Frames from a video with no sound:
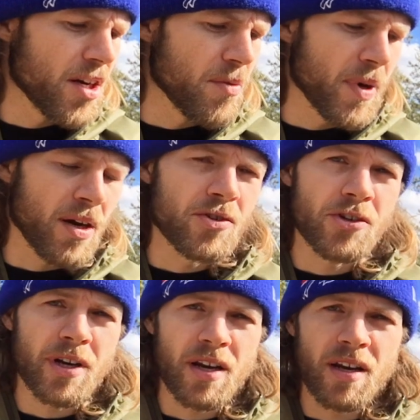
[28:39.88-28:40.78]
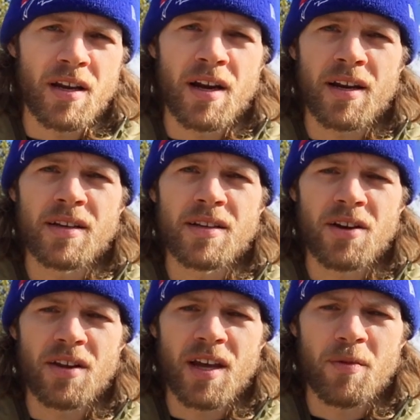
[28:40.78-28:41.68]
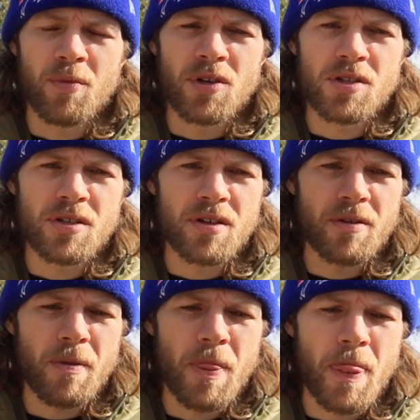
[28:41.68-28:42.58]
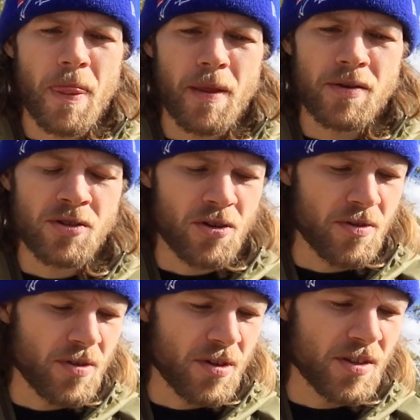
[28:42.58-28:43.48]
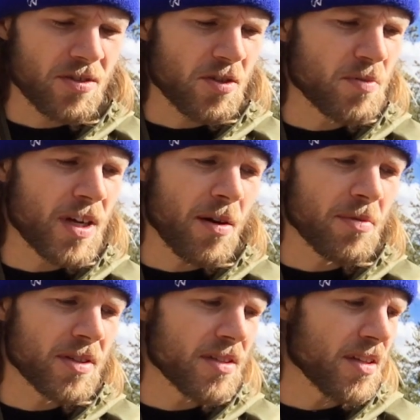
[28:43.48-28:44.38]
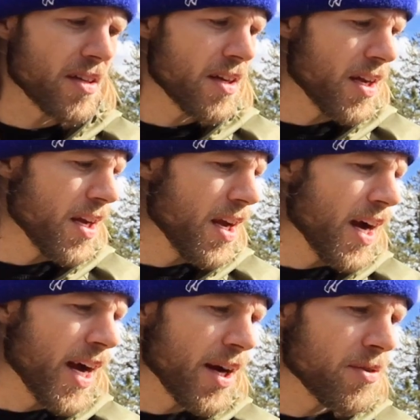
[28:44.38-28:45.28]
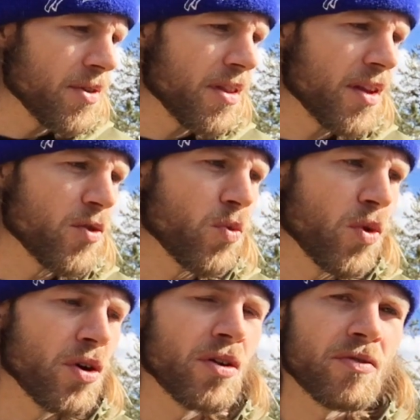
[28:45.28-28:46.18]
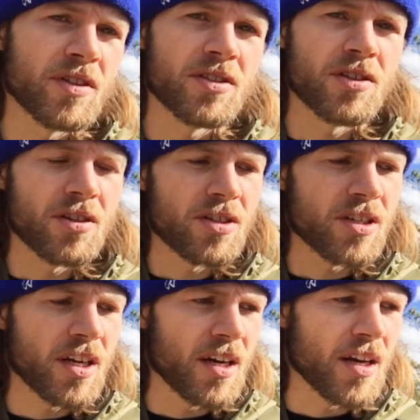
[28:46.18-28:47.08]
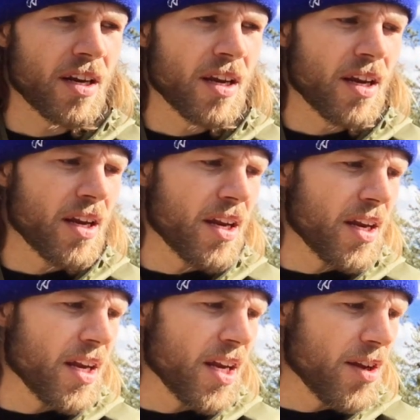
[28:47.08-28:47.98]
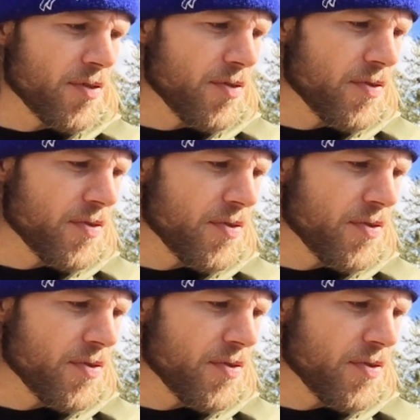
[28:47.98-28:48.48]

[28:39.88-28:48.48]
about drinking it, I can tell you that much. So these are some topics that I really think warrant research, and if